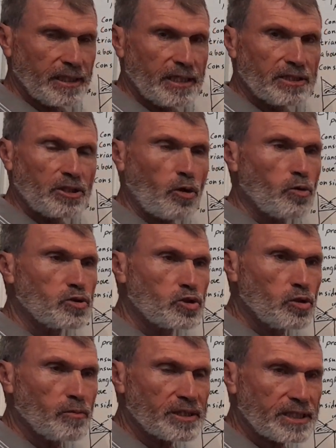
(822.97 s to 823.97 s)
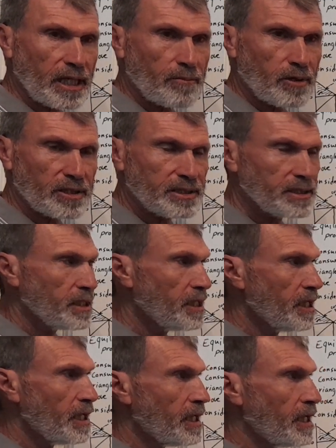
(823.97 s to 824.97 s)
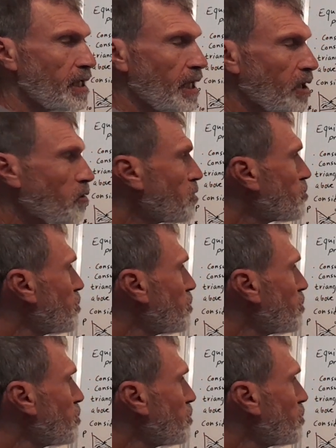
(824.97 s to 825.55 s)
the consumer surplus according to